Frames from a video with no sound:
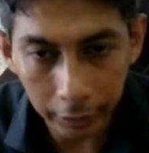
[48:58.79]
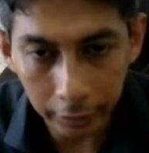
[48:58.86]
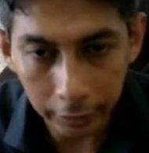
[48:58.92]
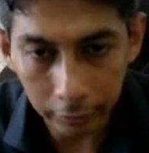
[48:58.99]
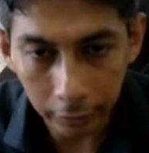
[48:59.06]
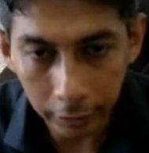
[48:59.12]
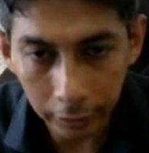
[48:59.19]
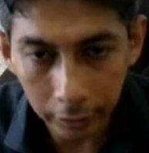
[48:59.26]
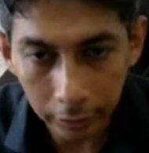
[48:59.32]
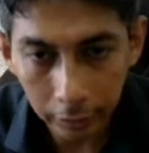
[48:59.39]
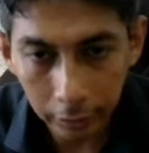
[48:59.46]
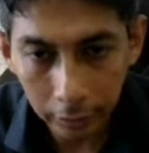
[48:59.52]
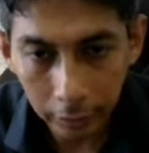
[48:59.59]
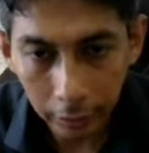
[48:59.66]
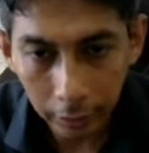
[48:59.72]
this, right?
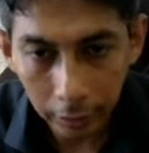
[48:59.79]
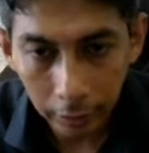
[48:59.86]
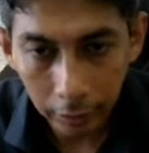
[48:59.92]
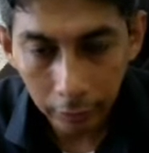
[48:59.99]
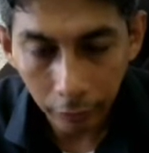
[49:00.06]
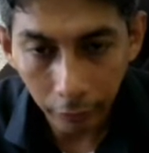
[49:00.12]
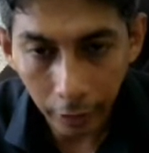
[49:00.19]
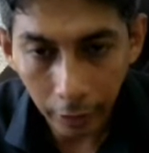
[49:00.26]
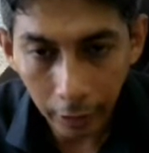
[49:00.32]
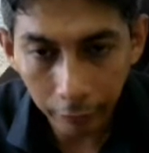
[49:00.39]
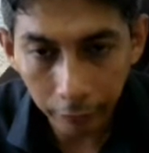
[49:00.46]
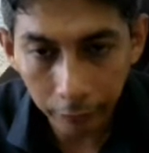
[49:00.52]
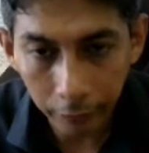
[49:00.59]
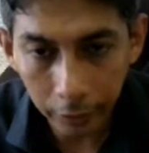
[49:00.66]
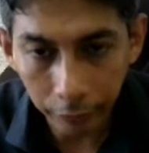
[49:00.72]
We have
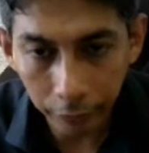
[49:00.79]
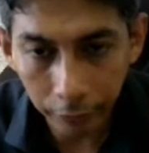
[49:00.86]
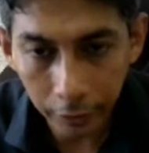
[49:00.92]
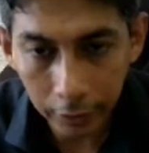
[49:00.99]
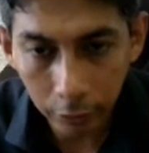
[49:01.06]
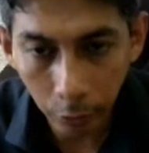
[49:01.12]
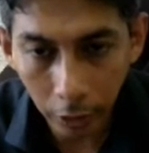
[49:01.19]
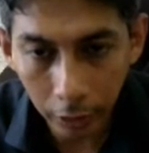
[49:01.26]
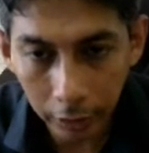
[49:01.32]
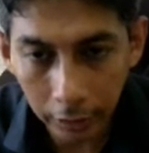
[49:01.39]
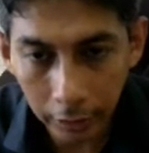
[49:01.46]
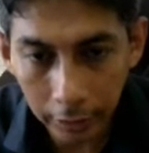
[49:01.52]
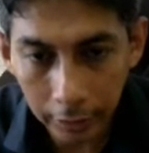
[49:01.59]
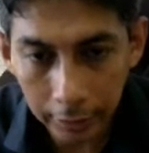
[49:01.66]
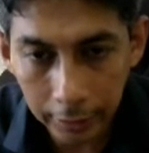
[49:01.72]
the first one
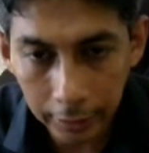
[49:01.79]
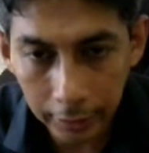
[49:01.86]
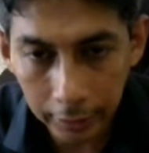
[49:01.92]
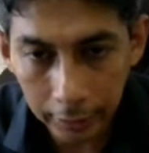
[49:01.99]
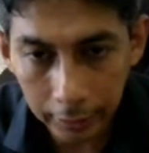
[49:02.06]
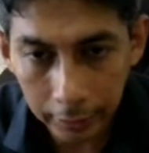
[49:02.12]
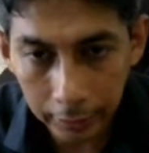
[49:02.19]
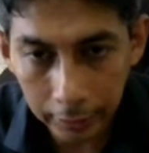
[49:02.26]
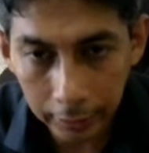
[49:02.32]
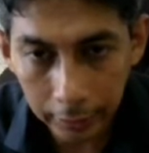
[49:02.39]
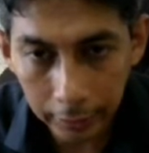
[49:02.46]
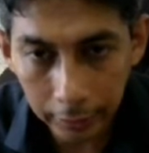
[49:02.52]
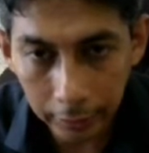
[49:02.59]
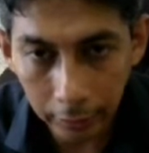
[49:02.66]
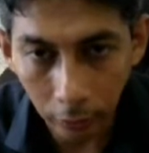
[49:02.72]
is
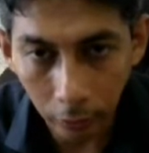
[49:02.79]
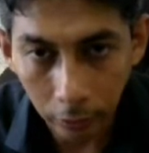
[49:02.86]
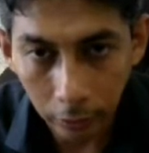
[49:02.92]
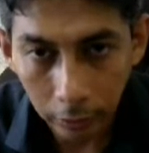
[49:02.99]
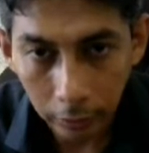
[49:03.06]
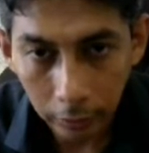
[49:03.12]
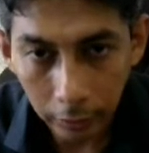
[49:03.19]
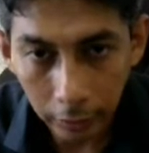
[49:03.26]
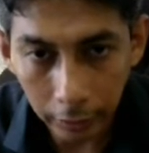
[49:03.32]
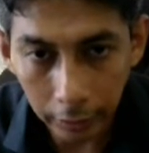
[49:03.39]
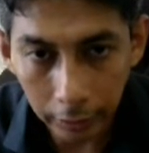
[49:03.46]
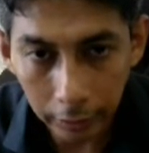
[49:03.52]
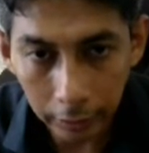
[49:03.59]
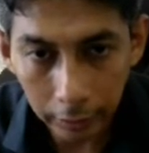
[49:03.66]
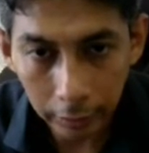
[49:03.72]
no,
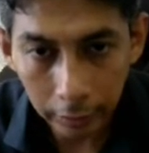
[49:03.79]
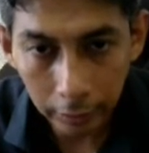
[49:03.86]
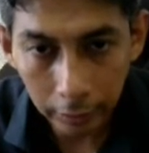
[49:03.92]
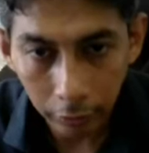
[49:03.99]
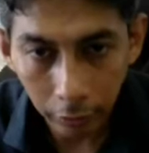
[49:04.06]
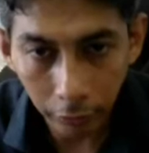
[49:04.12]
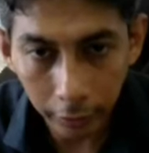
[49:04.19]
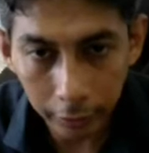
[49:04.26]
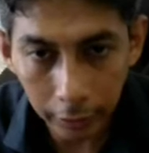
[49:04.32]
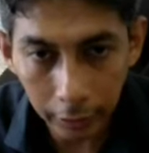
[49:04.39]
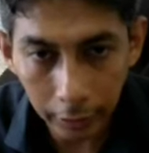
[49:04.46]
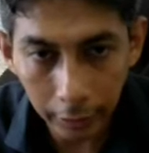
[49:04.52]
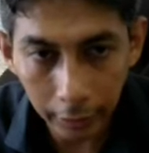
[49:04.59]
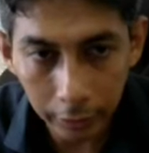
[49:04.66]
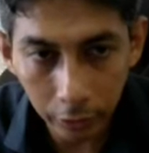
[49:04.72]
here we want to
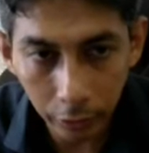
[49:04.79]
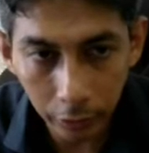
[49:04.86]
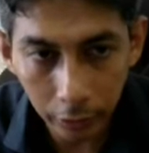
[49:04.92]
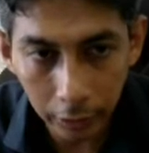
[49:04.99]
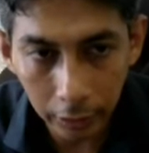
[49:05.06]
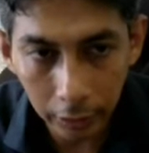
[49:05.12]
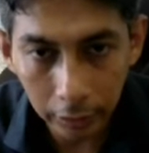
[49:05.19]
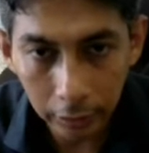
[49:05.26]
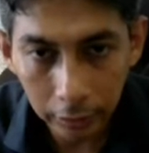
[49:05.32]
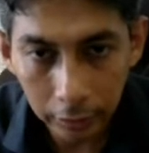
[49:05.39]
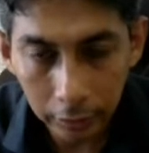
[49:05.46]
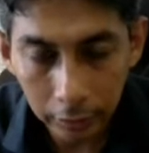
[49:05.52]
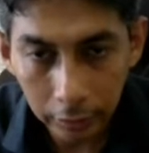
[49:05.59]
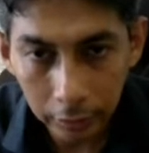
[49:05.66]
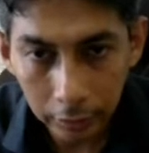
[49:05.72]
connect to
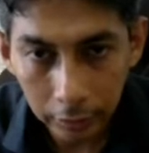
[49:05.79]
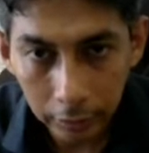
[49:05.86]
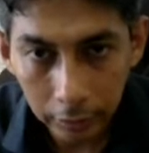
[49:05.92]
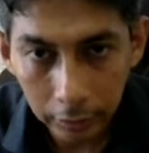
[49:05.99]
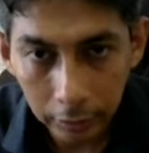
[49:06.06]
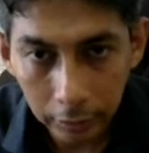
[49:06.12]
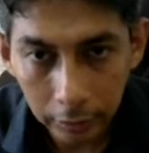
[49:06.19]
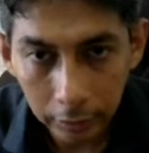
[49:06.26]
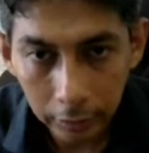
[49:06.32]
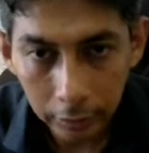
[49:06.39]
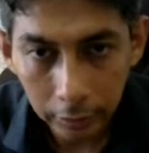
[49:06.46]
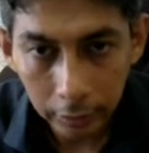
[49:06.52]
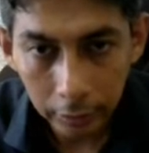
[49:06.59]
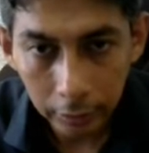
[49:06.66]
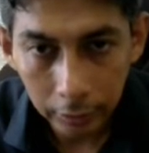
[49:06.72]

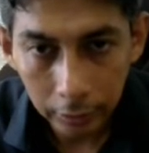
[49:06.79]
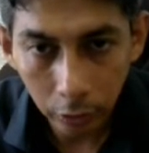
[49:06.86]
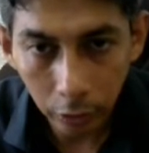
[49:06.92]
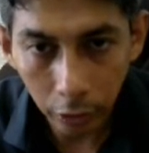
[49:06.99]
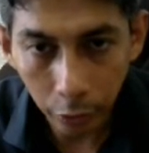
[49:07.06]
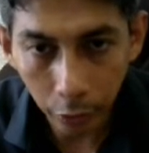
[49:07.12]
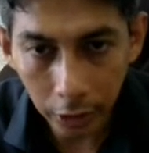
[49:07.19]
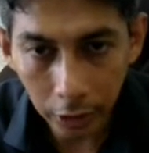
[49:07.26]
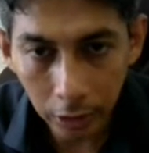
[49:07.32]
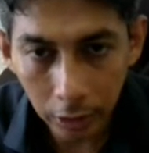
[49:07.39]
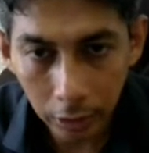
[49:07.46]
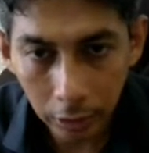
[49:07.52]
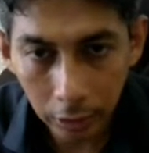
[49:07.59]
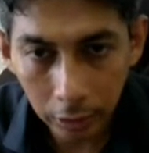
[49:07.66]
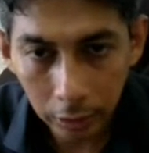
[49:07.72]
the
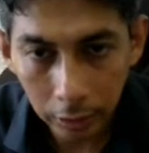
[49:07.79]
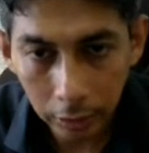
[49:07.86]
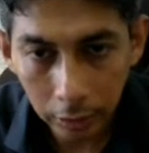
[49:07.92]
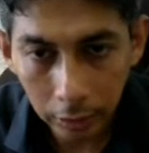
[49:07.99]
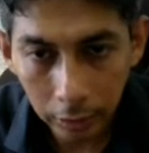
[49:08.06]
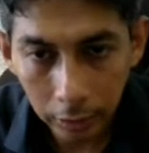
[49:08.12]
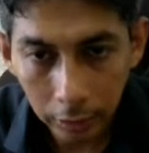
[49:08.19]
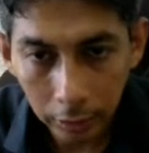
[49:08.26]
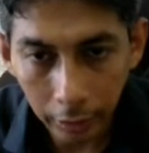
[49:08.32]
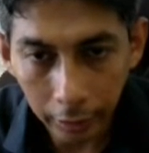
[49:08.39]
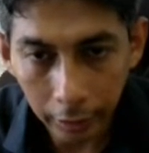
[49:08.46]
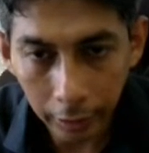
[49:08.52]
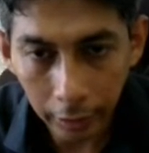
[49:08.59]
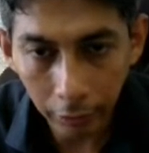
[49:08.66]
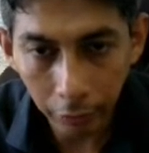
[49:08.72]
switch, and
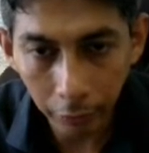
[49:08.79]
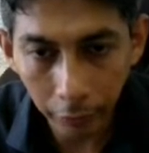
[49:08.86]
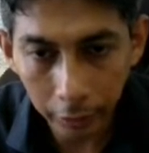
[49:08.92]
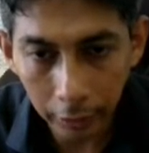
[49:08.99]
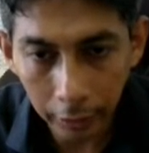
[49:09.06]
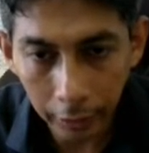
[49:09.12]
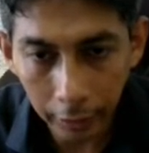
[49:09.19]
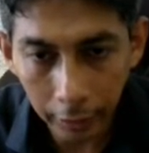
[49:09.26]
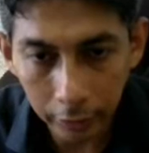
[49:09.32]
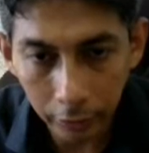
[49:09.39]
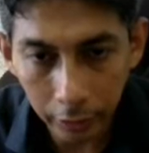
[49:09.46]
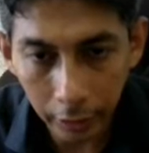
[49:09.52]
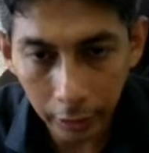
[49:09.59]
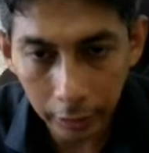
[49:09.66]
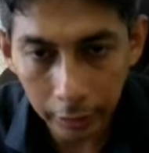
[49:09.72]
here we want to connect to
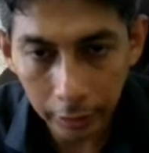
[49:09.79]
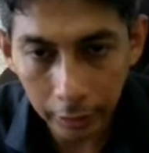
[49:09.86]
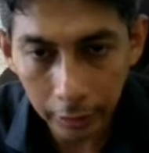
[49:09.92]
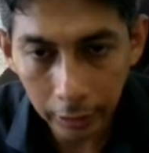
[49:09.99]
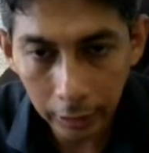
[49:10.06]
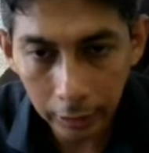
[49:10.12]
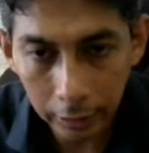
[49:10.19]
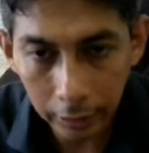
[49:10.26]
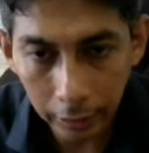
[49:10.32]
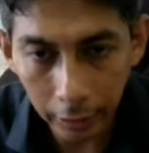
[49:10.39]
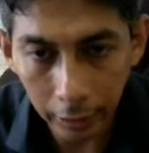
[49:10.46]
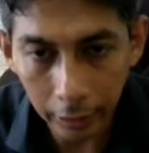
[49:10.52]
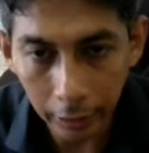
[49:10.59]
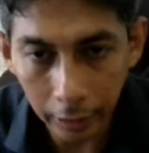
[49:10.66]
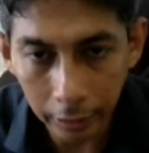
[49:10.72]
the LED,
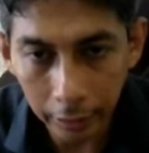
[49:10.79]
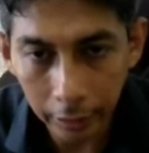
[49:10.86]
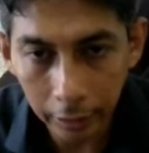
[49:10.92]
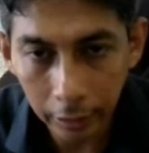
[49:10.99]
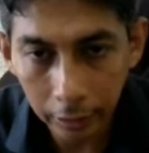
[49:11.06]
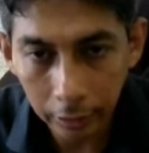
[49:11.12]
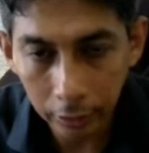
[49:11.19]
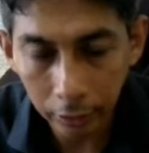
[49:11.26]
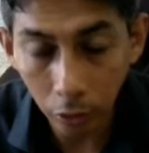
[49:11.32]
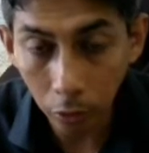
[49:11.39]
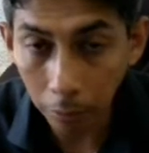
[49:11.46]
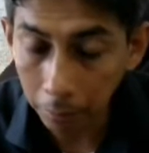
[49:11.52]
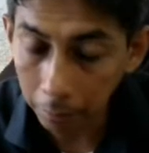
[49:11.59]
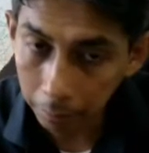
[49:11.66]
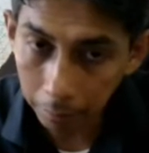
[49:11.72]
8 LED.
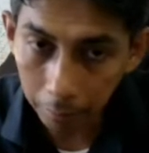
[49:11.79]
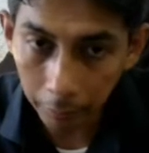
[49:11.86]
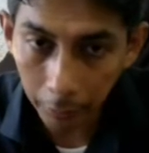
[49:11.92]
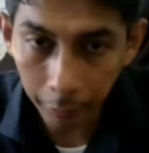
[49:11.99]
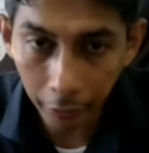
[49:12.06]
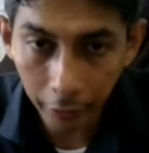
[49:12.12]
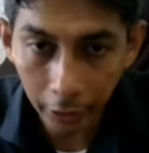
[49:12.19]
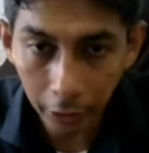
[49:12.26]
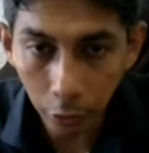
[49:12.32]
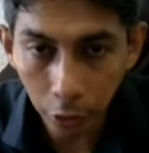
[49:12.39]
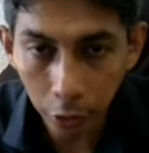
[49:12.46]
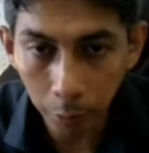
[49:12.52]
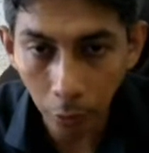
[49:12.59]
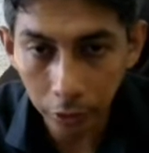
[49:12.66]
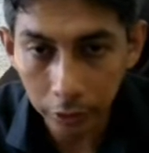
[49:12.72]
So maybe we can use
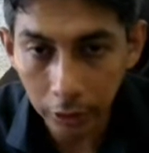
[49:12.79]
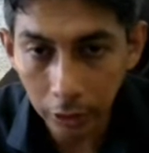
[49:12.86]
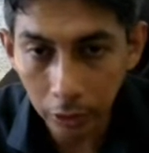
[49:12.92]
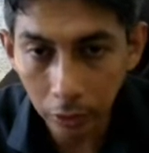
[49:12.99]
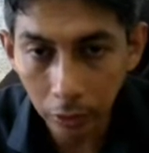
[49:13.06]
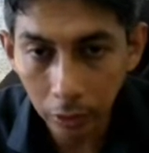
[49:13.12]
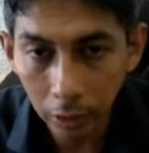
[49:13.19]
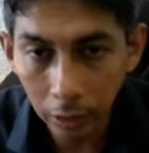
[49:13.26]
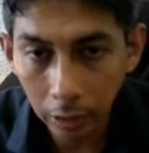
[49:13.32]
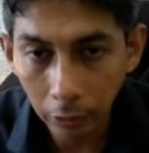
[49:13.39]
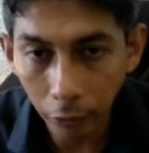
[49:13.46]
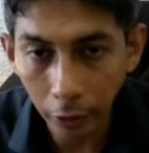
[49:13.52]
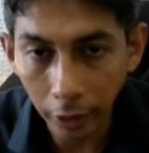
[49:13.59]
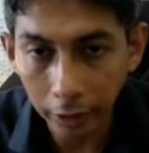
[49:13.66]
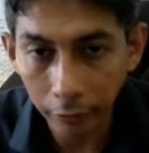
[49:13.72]
port 0,
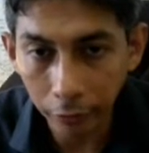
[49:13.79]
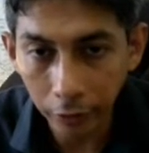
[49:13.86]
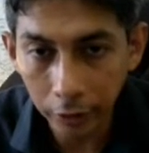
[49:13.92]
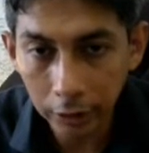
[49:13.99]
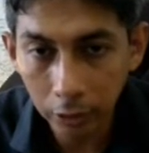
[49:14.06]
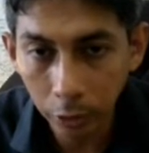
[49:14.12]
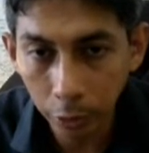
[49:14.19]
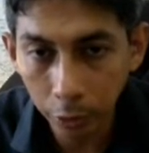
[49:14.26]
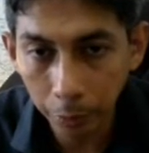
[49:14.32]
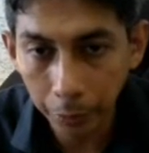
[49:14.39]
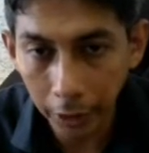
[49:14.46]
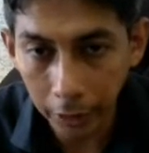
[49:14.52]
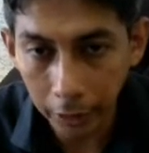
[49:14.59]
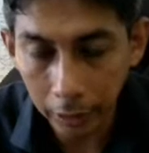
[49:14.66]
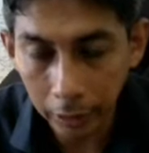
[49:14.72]
where the first 2
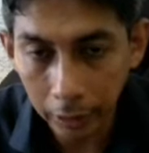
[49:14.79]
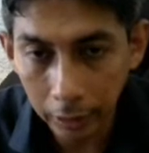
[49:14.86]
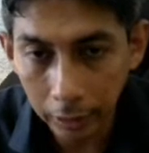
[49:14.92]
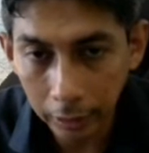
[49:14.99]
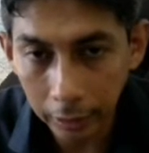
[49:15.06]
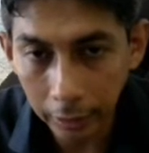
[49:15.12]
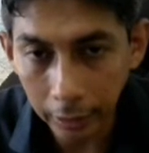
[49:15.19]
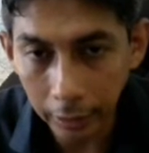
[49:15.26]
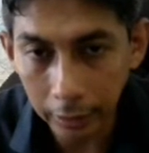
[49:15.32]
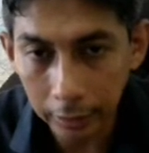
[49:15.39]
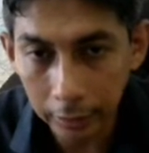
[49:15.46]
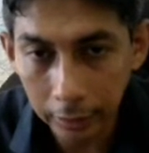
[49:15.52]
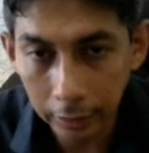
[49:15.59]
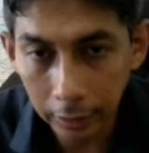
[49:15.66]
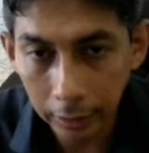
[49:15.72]
bit is